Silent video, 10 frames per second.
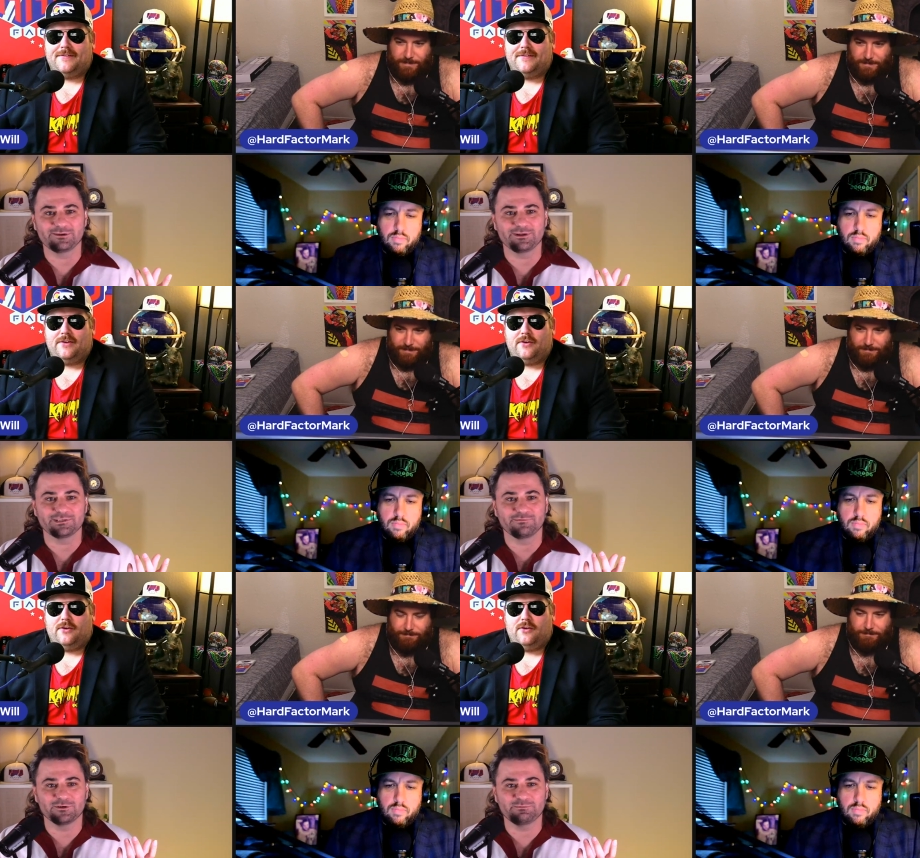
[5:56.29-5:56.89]
Speaker 1: during
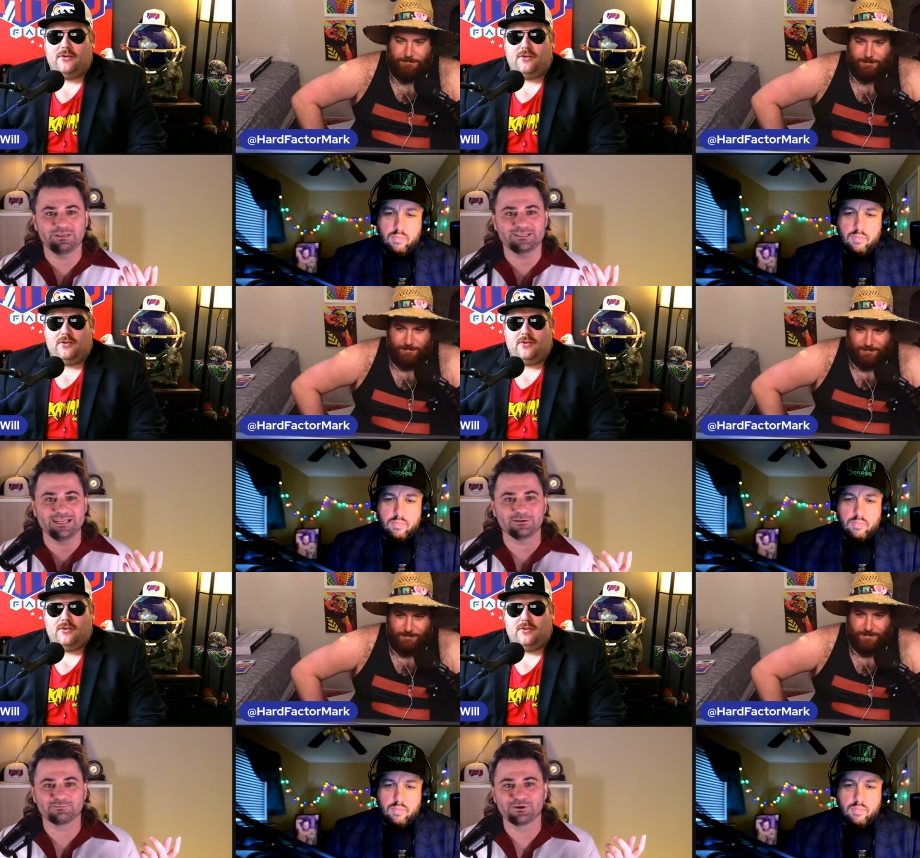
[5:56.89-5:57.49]
his first pitch.
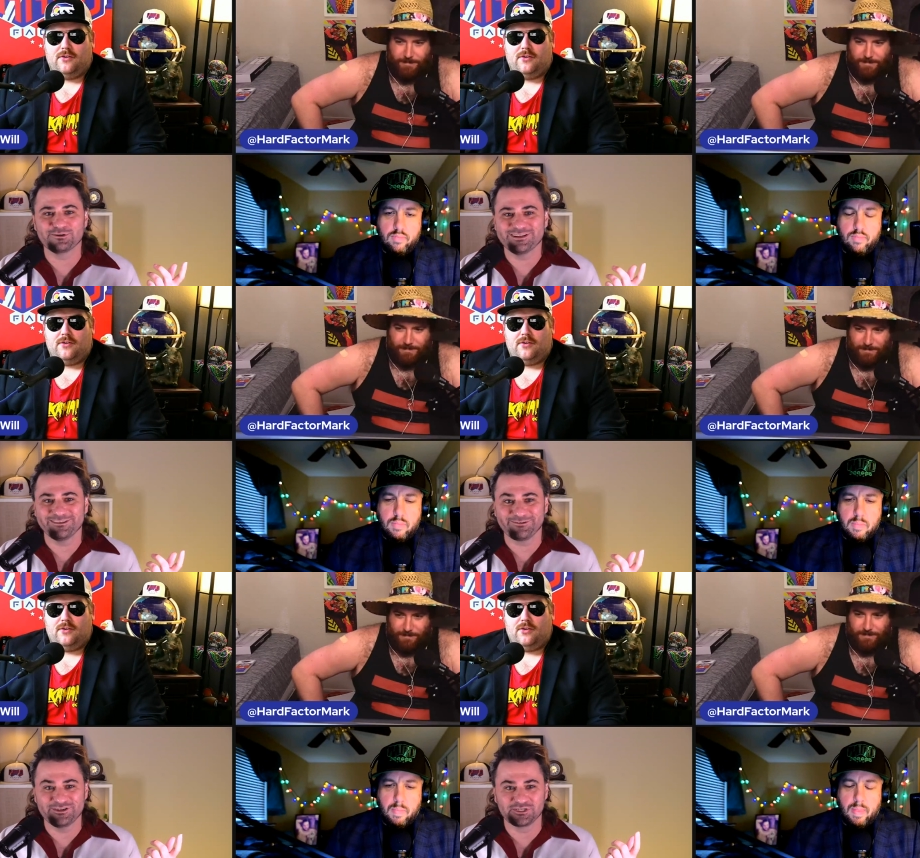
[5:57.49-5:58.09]
Now it's Marjorie
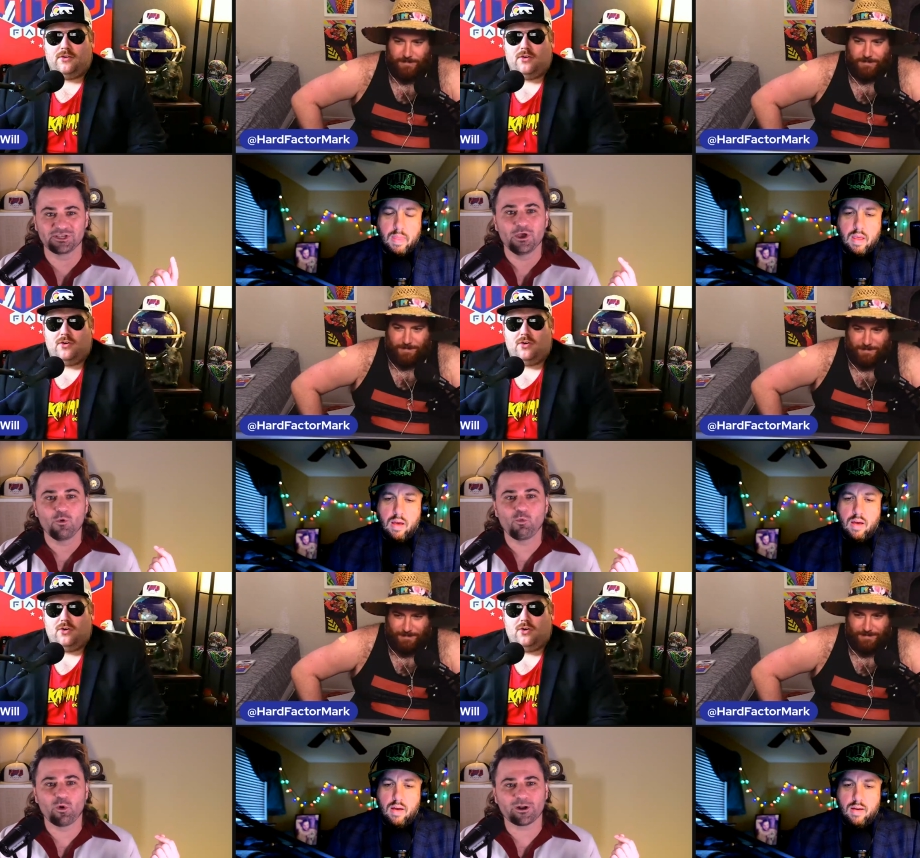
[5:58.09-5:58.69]
Taylor Greene just
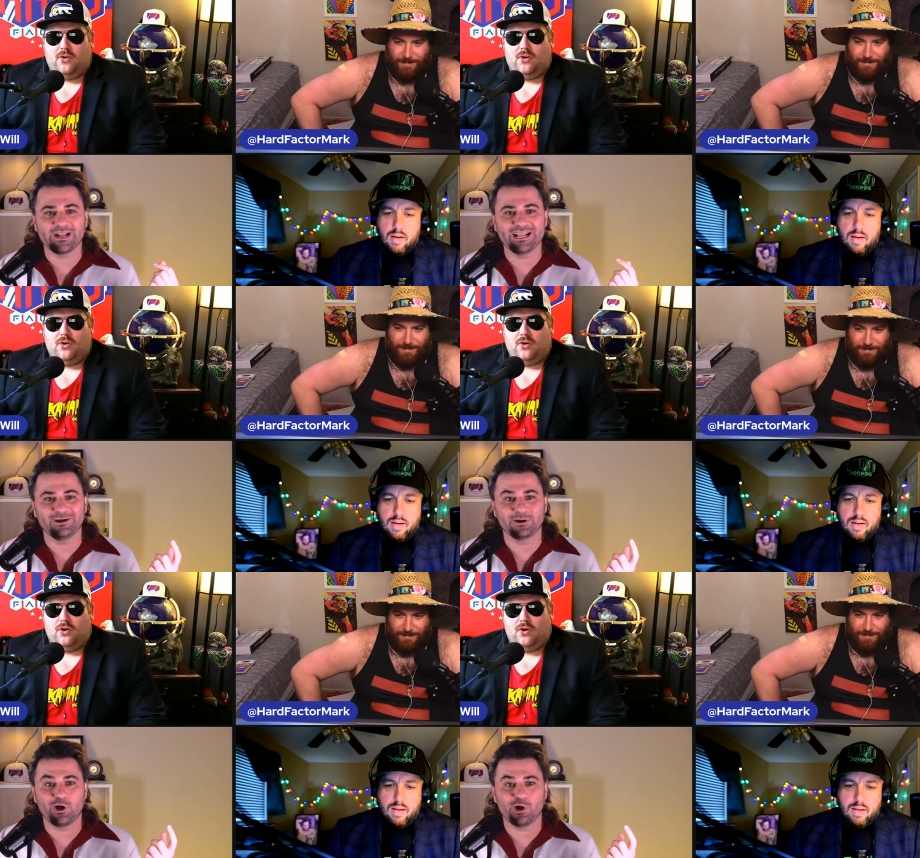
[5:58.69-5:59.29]
working
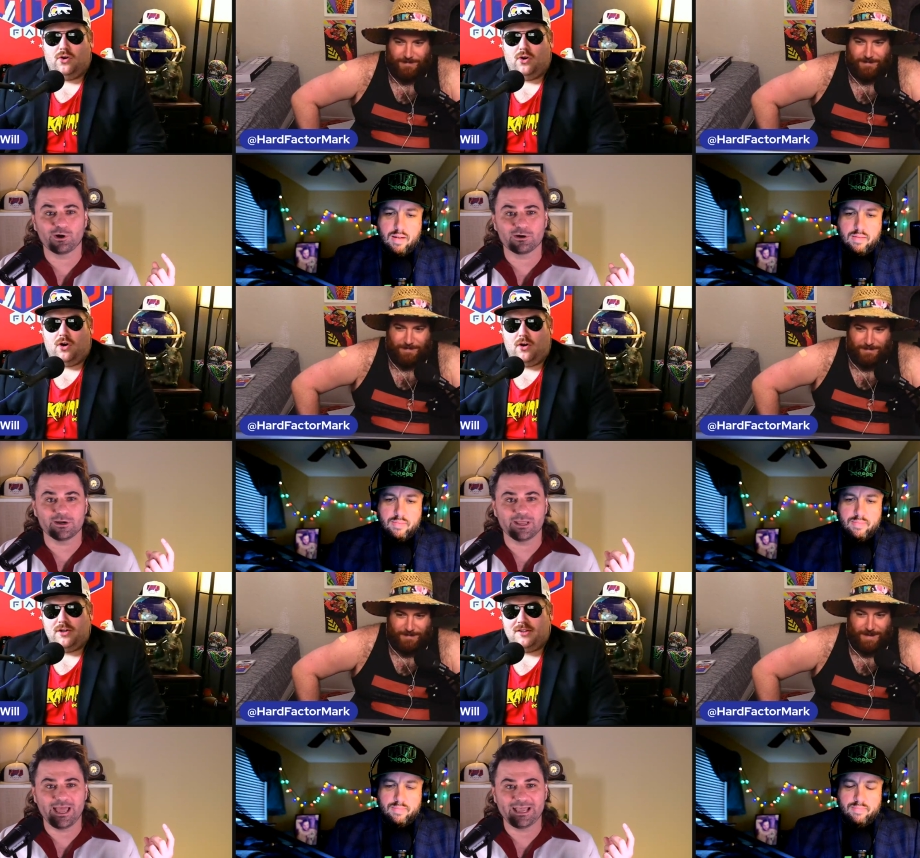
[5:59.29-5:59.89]
out
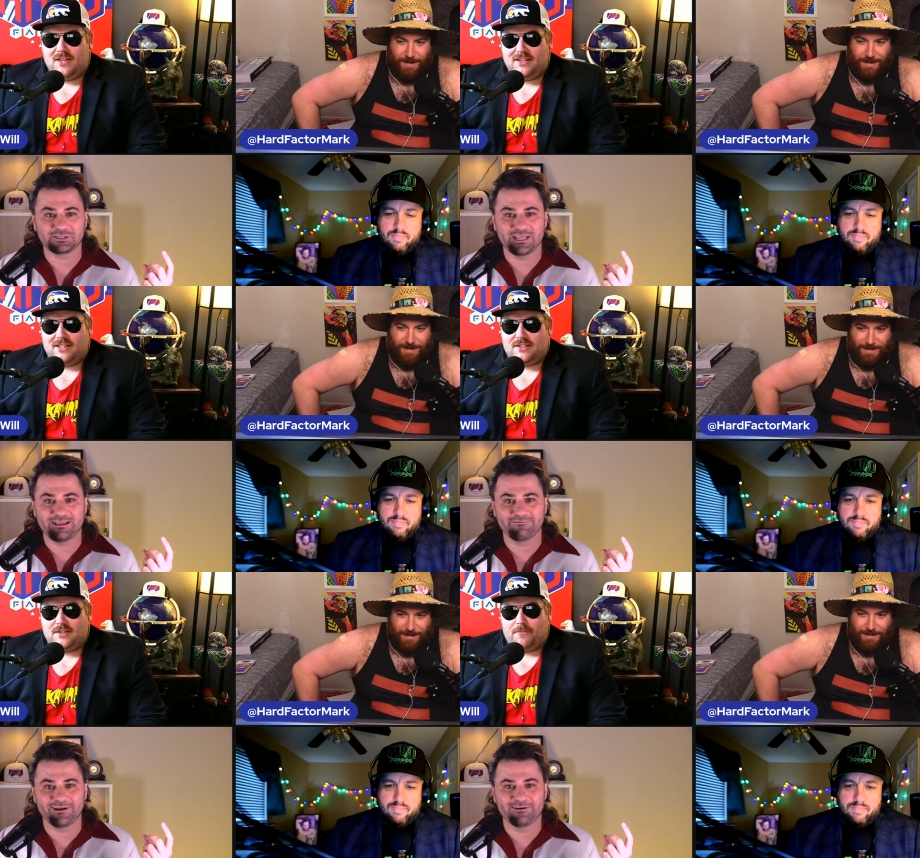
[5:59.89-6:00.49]
hard. Oh, you Hashtag think
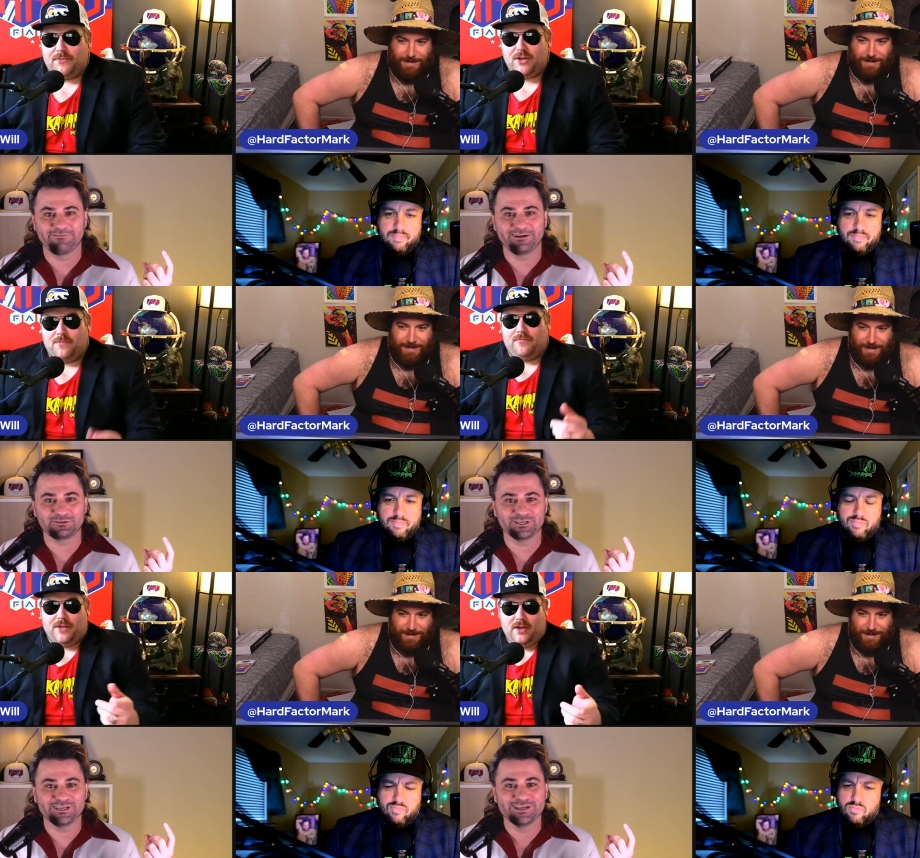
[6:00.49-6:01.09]
this fire
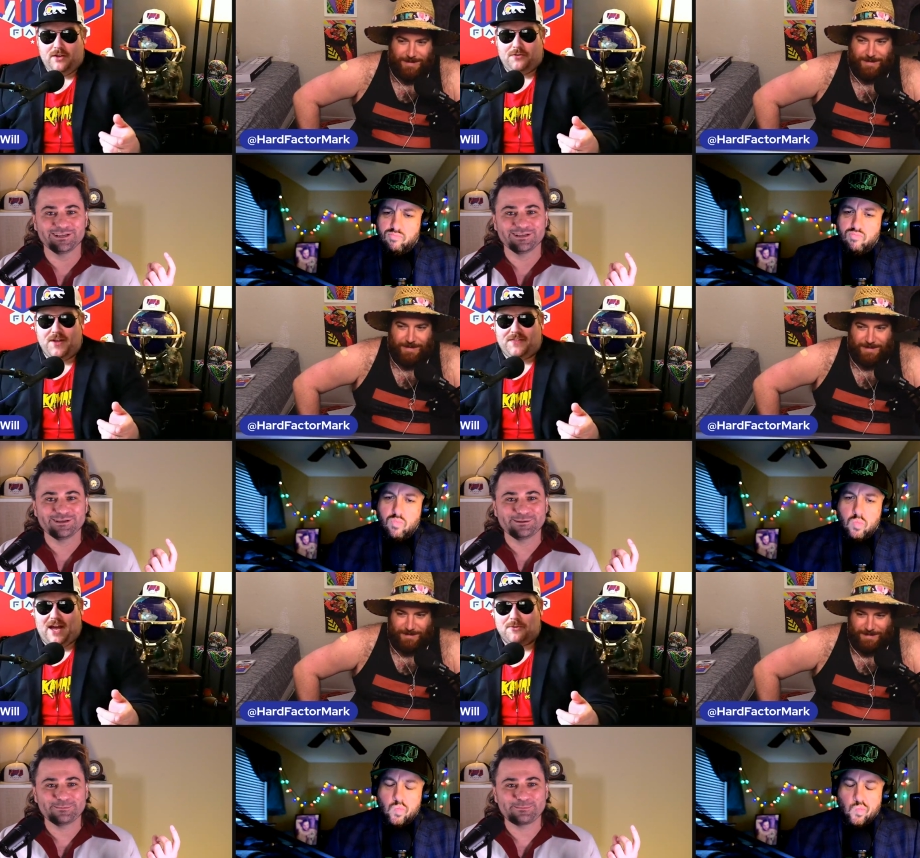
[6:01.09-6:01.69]
Fauci?
Speaker 2: You, you,
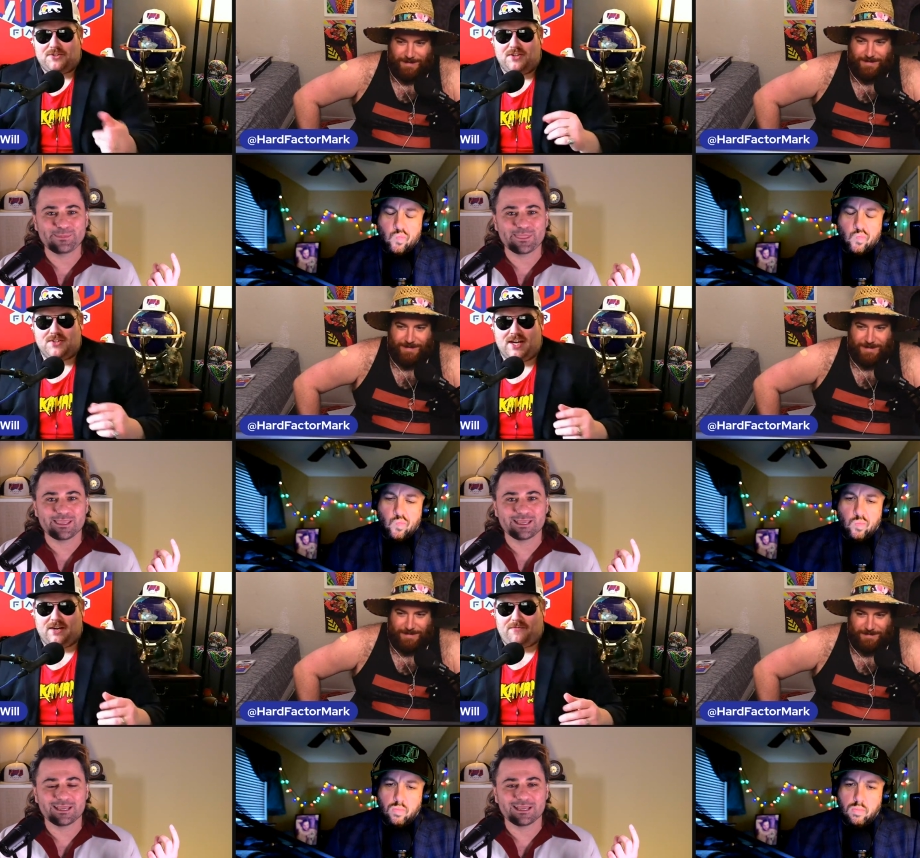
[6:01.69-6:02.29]
think that was just
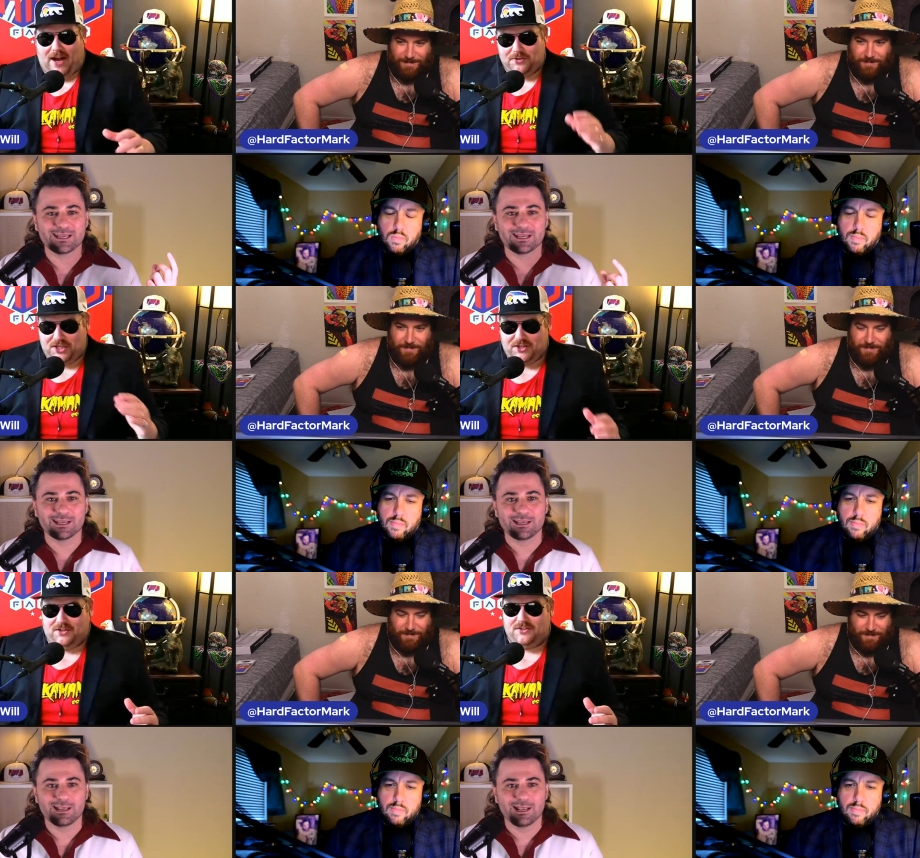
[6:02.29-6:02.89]
like a
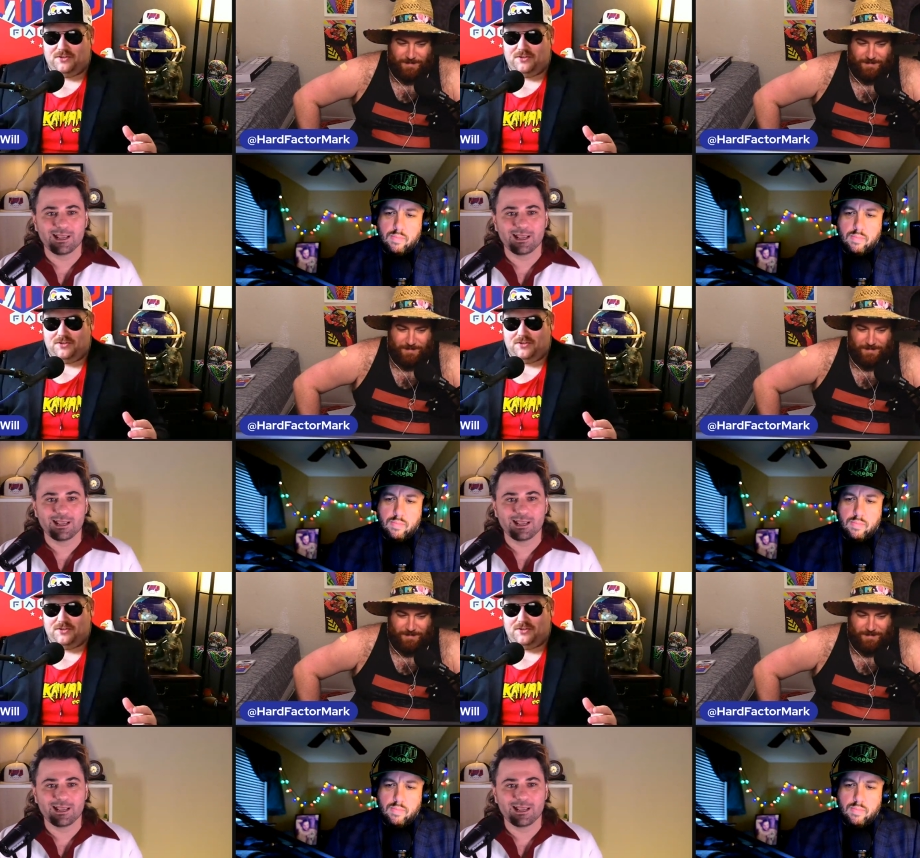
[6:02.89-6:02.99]
Fauci couldn't